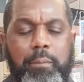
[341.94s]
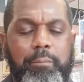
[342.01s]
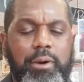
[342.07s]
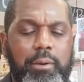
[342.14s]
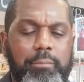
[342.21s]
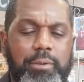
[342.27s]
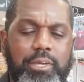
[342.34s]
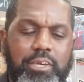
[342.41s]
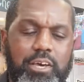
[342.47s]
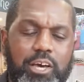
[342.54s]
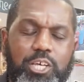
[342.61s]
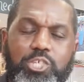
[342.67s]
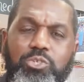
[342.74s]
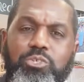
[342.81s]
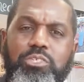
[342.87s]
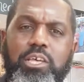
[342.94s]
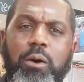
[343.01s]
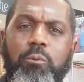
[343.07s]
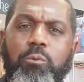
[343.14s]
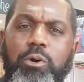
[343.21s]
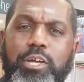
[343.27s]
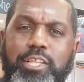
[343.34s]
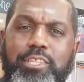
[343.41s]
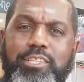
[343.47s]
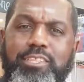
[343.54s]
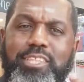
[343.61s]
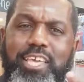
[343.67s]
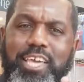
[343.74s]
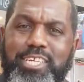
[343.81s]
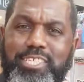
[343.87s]
But because someone
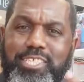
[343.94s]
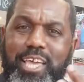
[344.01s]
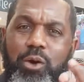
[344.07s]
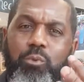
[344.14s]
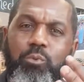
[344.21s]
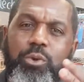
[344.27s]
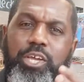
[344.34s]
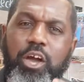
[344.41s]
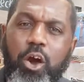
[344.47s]
thinks that we